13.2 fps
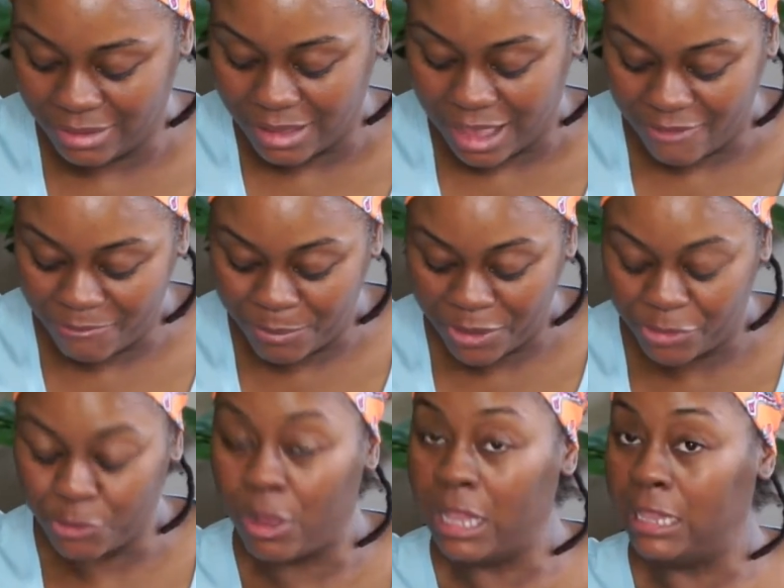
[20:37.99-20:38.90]
I've been
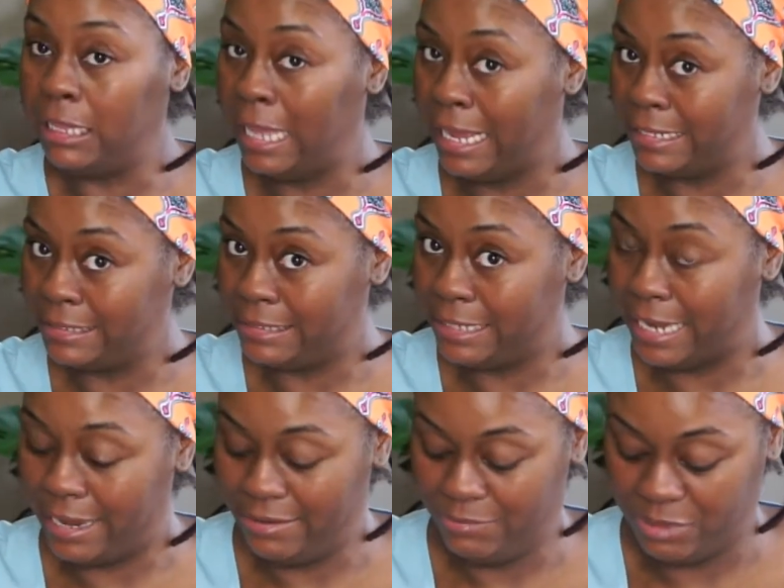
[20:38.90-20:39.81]
through a lot
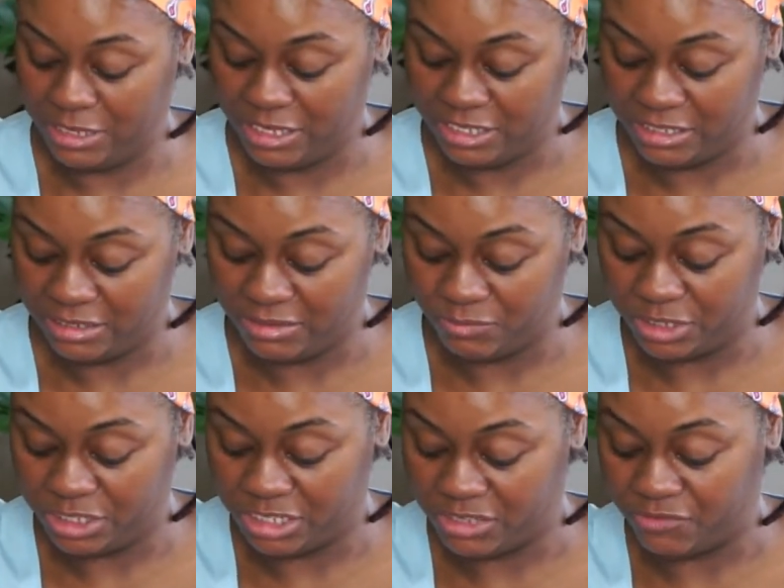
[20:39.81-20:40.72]
today with
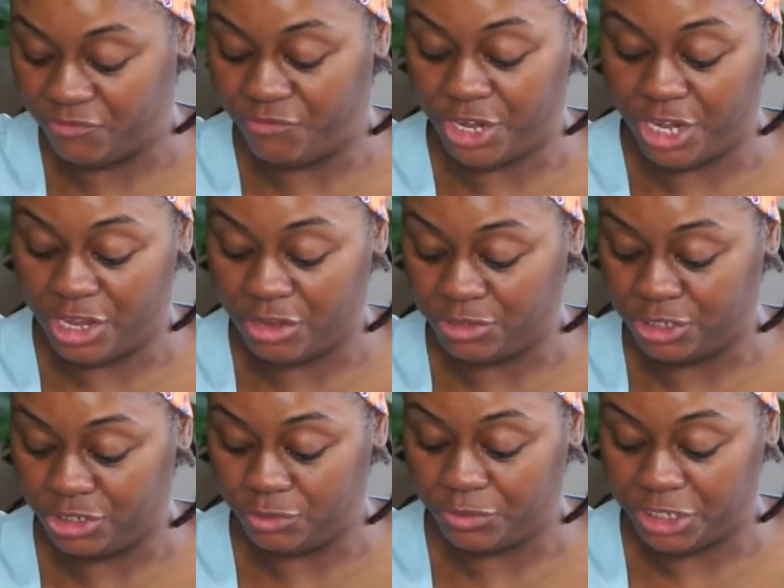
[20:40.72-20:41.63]
this video
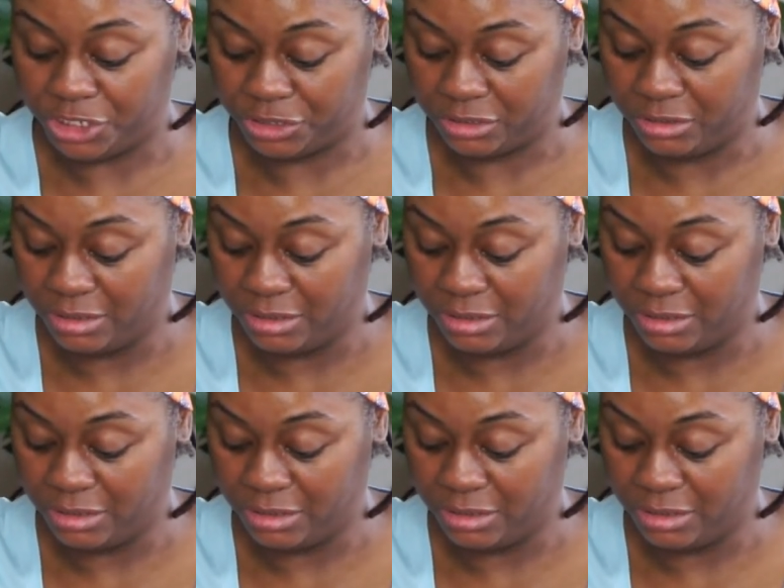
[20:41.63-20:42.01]
situation.